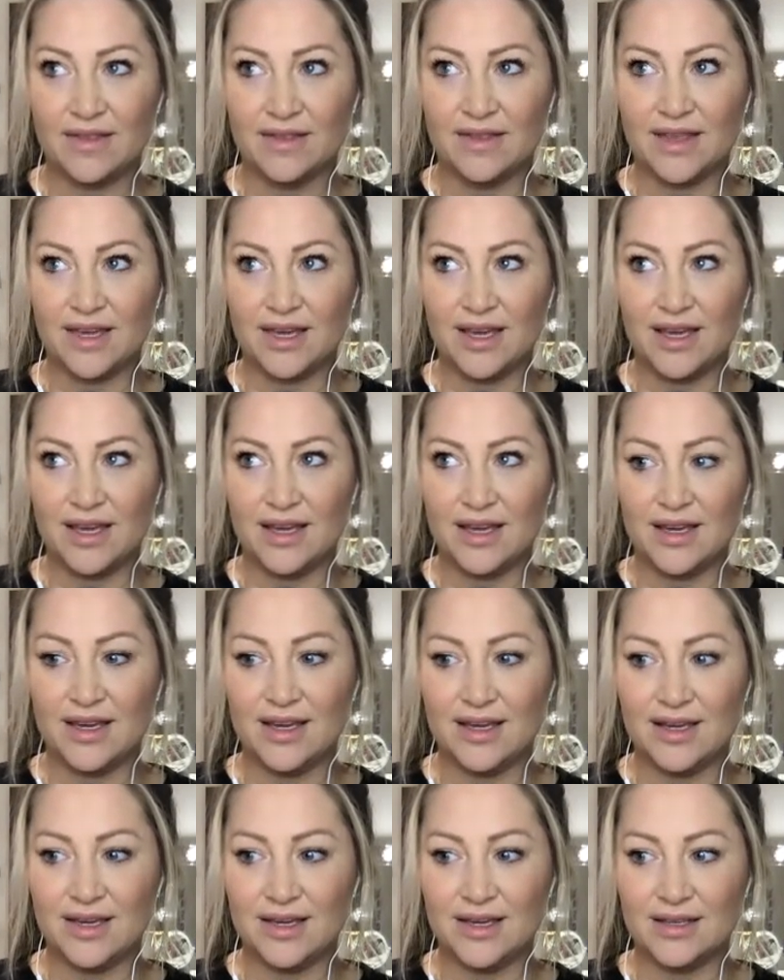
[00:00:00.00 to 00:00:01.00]

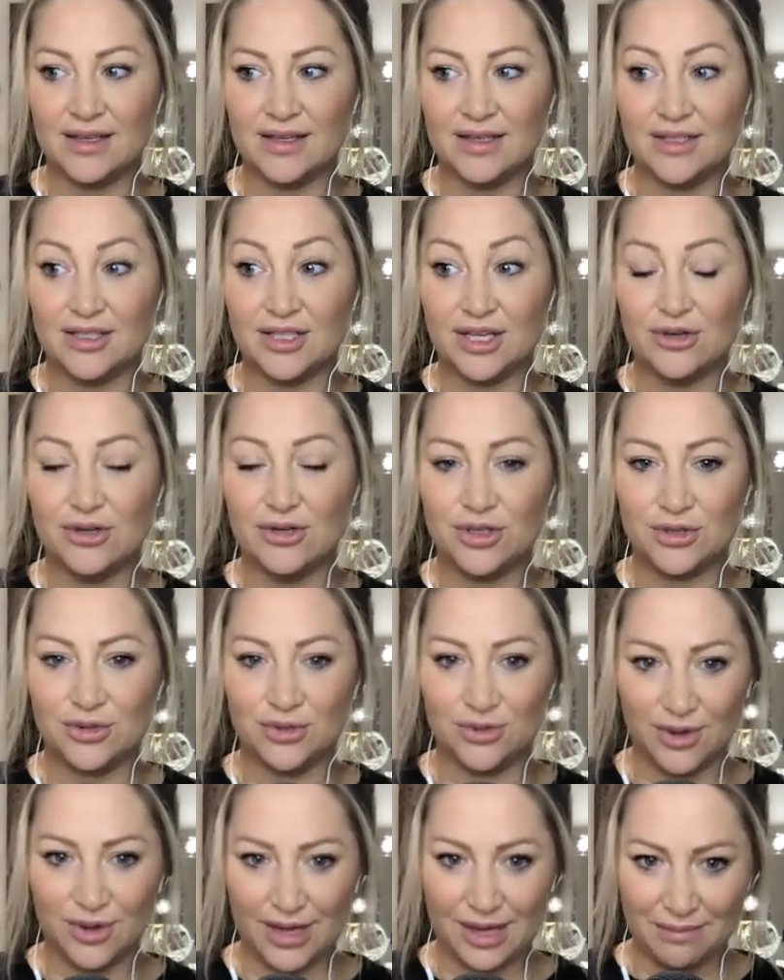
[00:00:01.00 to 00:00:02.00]
the
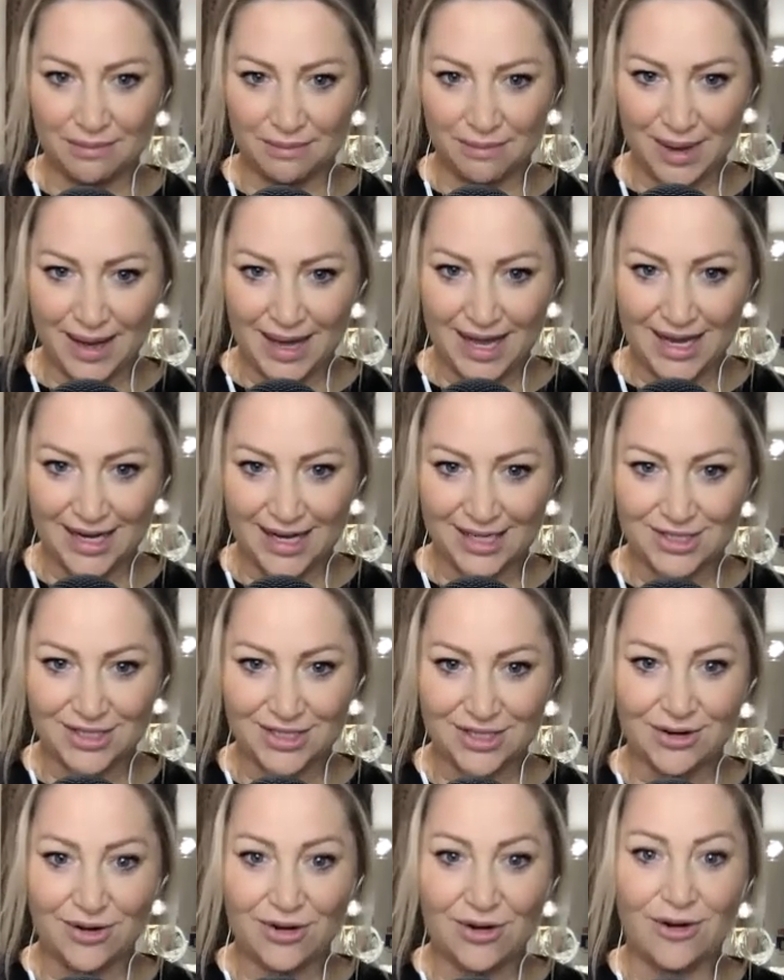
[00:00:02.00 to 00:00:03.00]
social impact
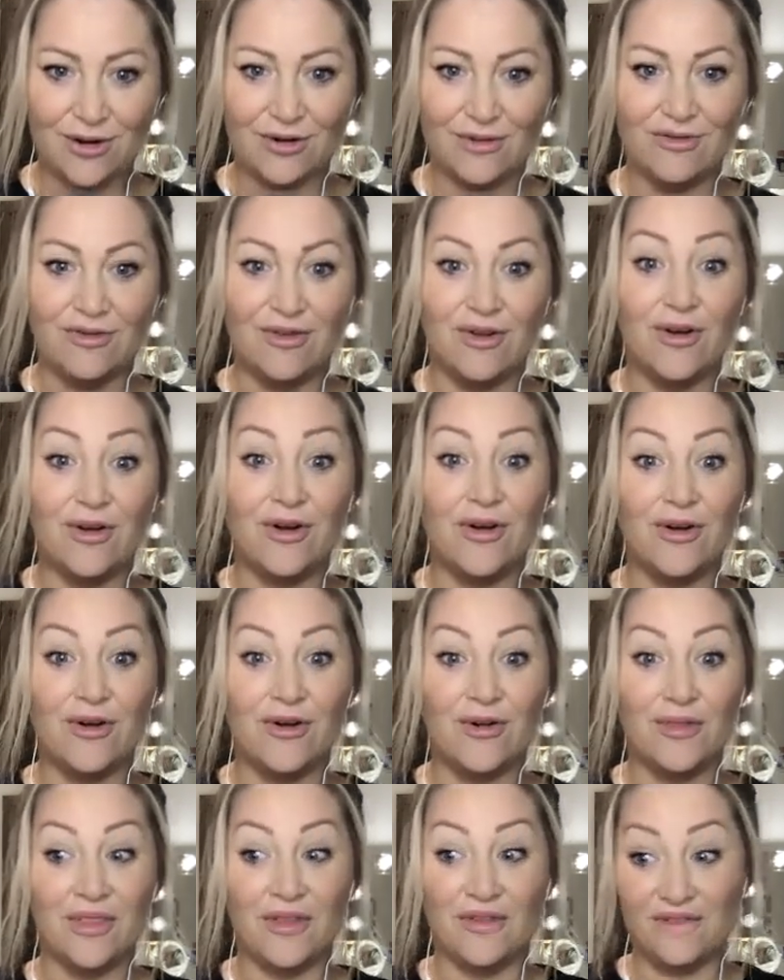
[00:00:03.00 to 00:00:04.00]
of
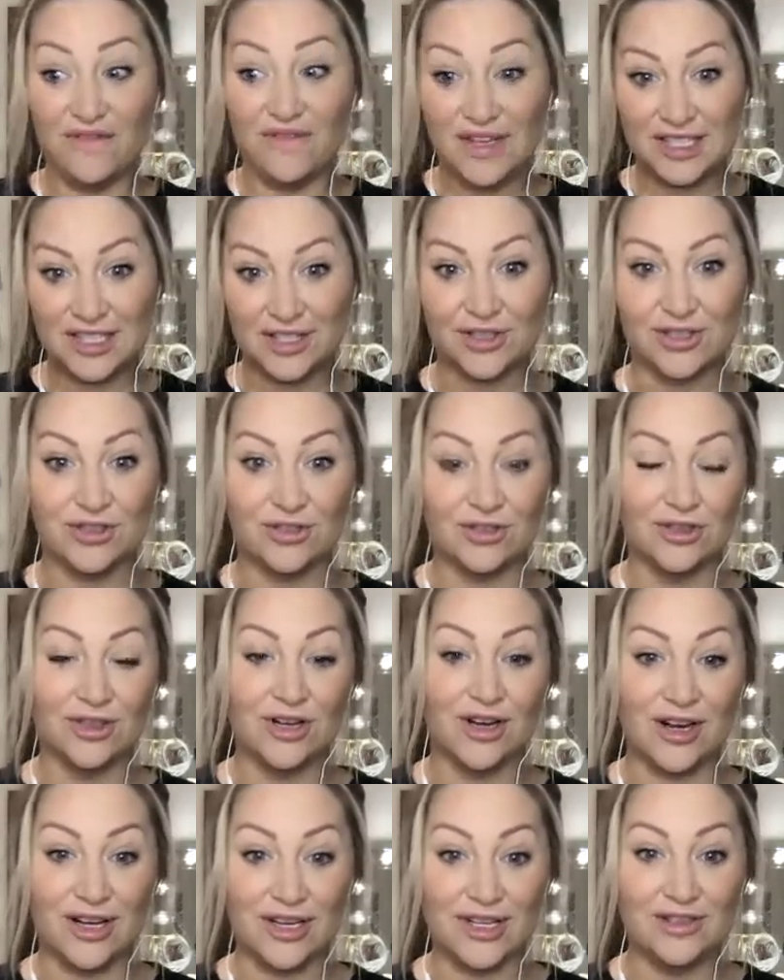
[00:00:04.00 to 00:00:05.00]
the physical
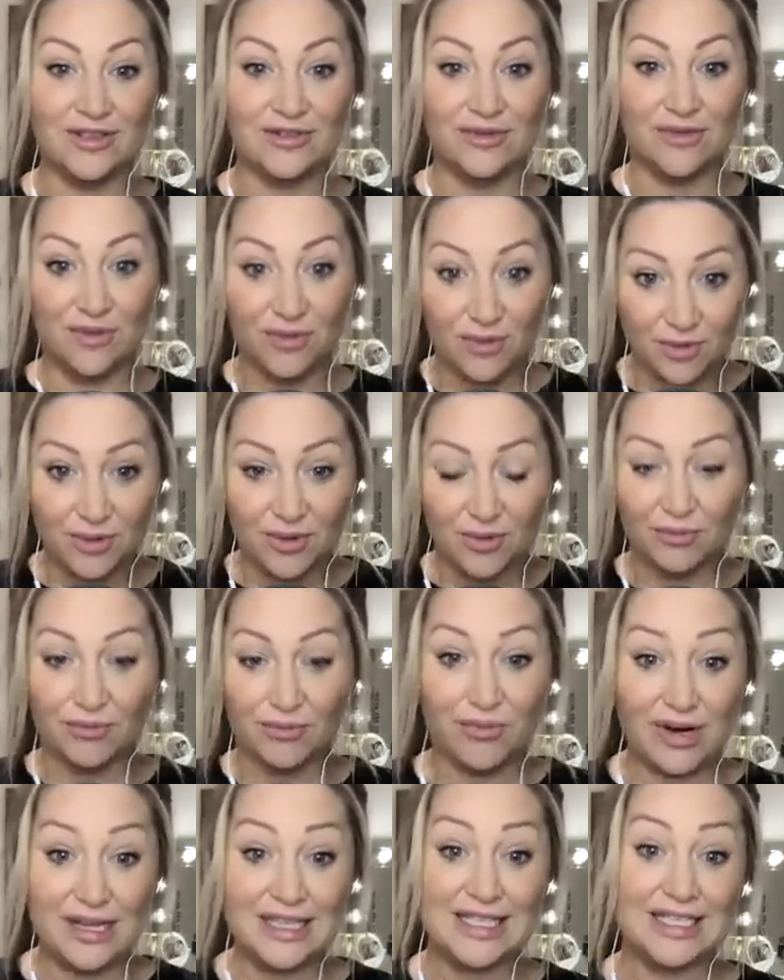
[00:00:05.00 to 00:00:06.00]
kind of
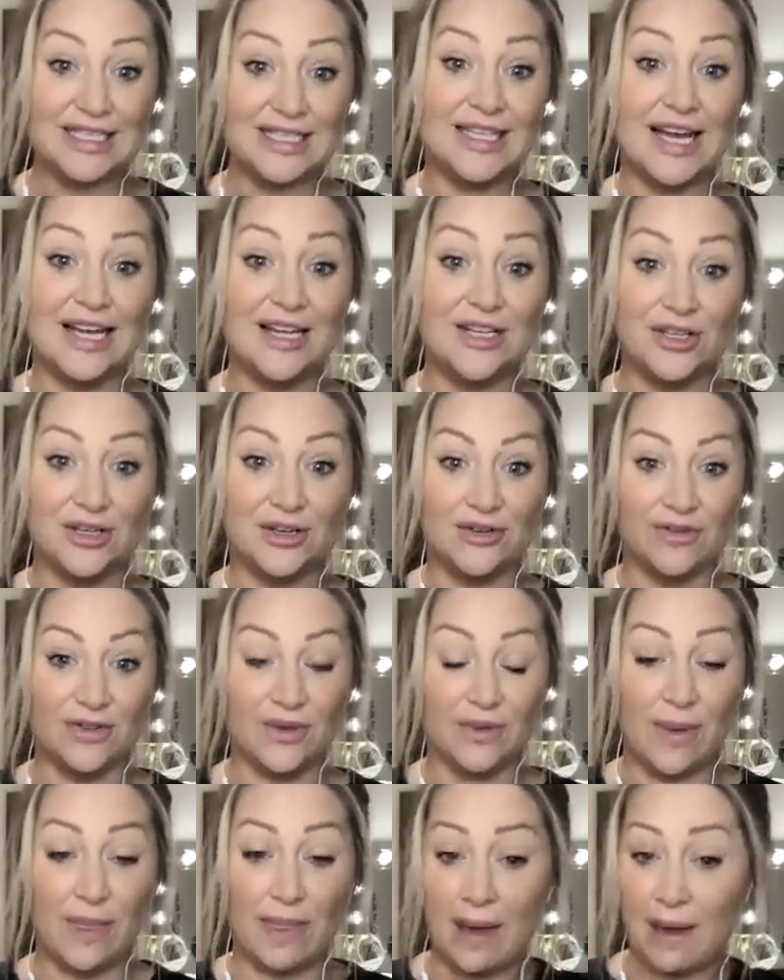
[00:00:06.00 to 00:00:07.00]
presentation of
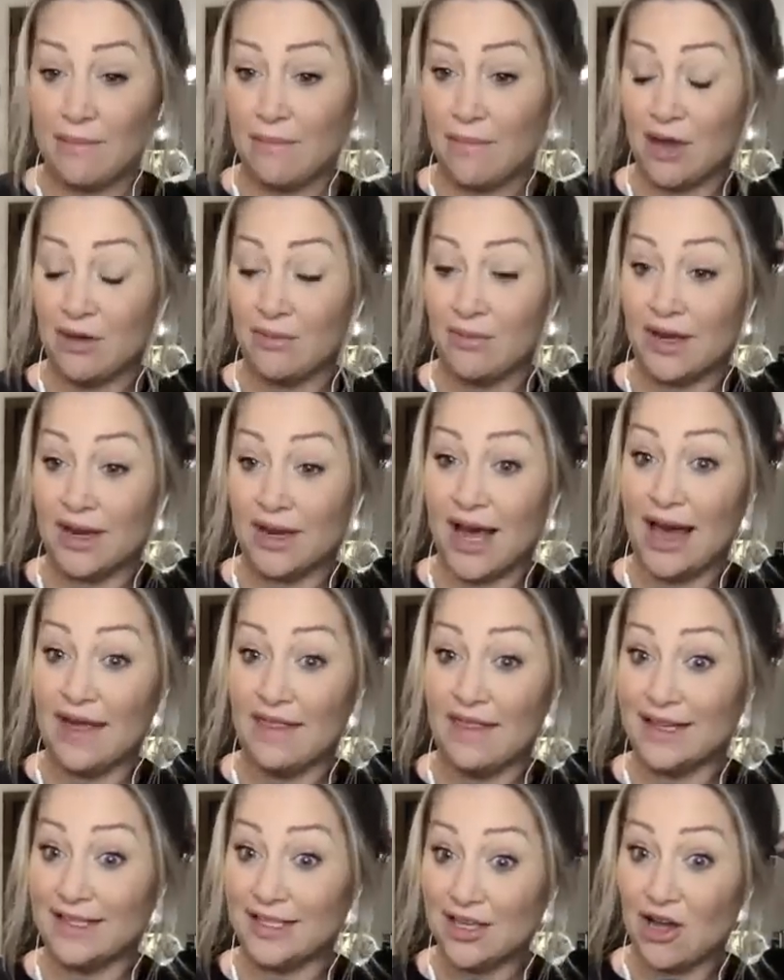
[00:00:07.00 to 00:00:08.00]
you in that moment, at
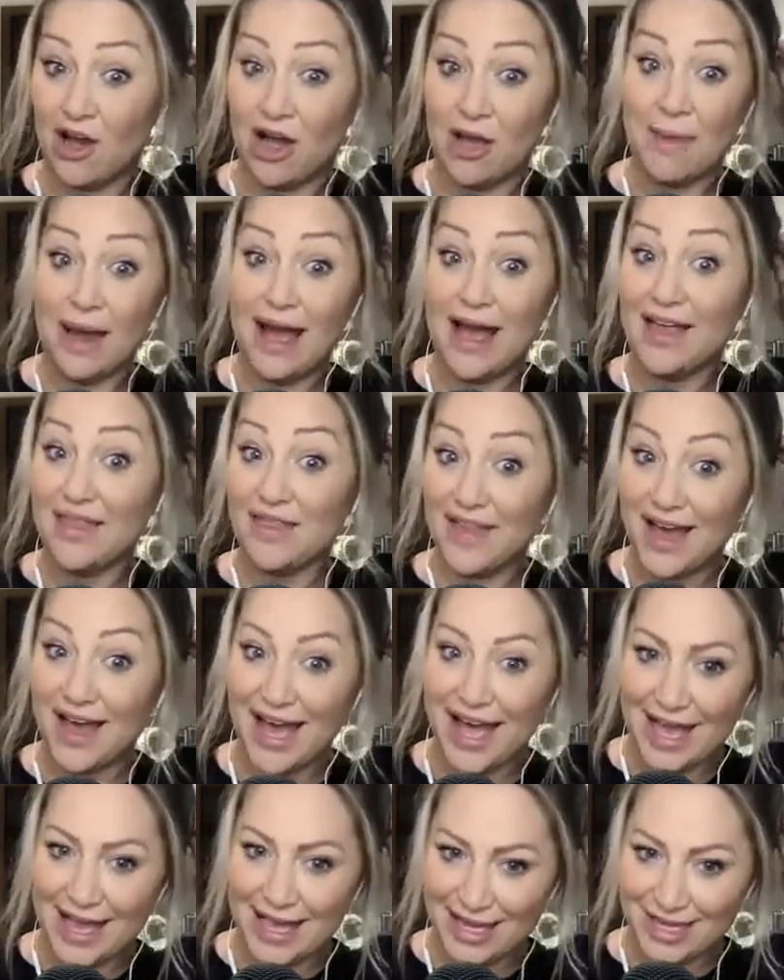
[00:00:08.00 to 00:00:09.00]
that time, at that
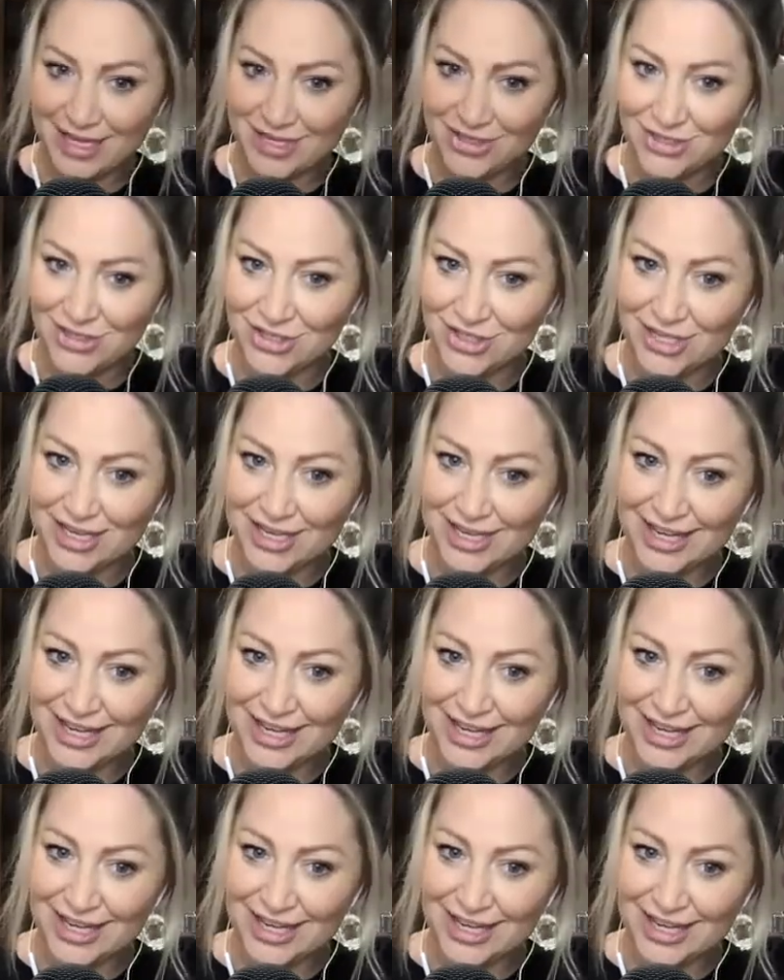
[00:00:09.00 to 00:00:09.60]
age.